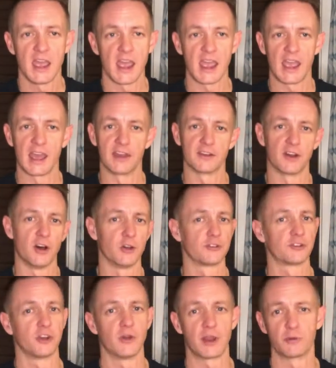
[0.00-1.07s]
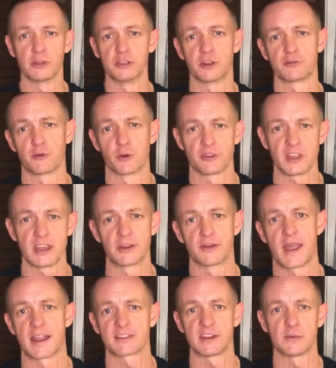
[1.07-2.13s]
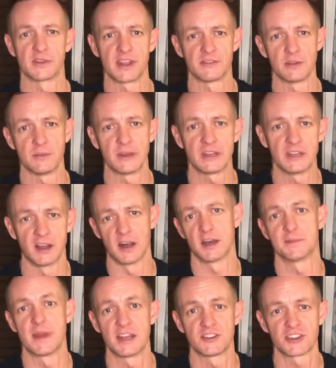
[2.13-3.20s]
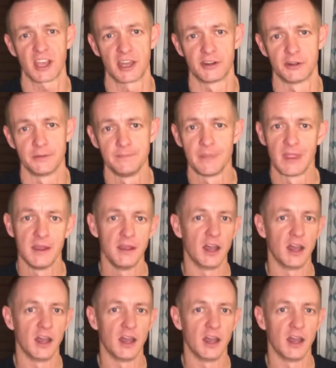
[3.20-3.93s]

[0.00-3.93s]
And also, I really look forward to interacting with everybody on my channel.